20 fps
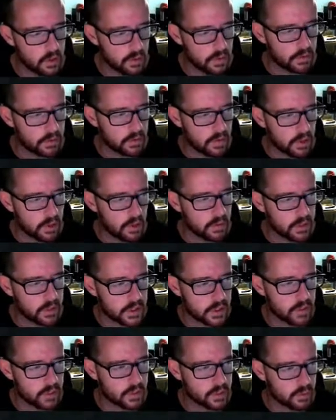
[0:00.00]
Number 3 I
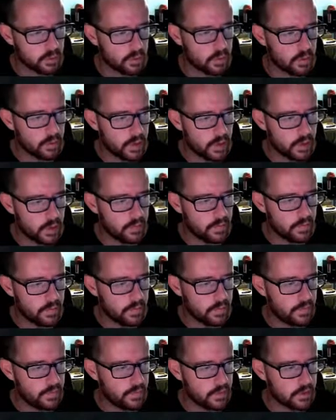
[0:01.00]
would say Superman.
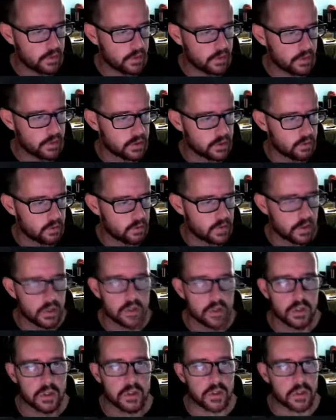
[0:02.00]

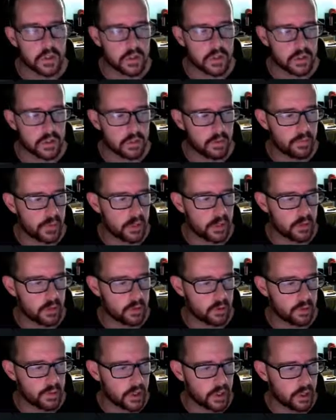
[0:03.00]
Superman, just easy
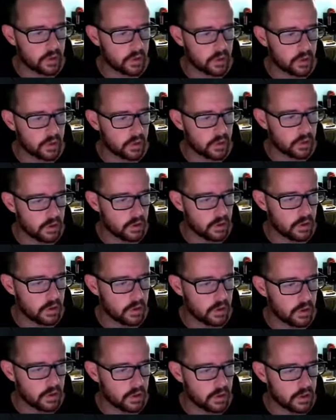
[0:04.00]
character to pick up and
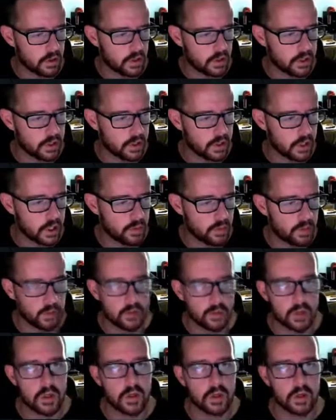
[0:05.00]
learn, easy to
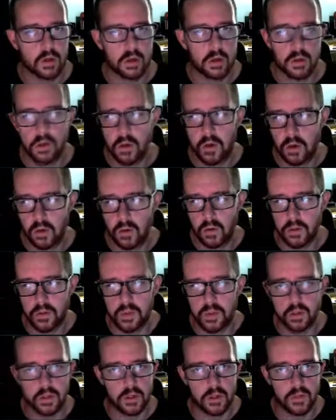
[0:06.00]
keep him in your
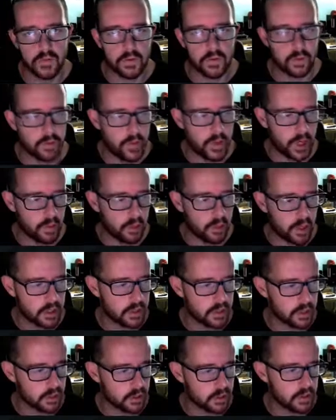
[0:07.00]
ults just for bad
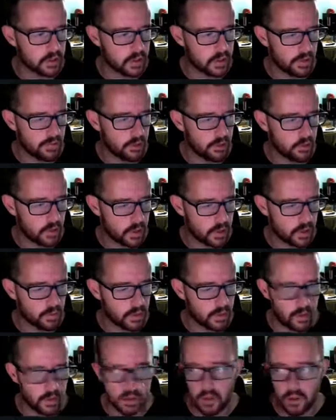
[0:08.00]
matchups. Definitely
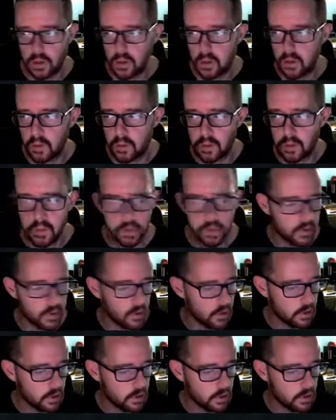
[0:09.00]
recommend learning him.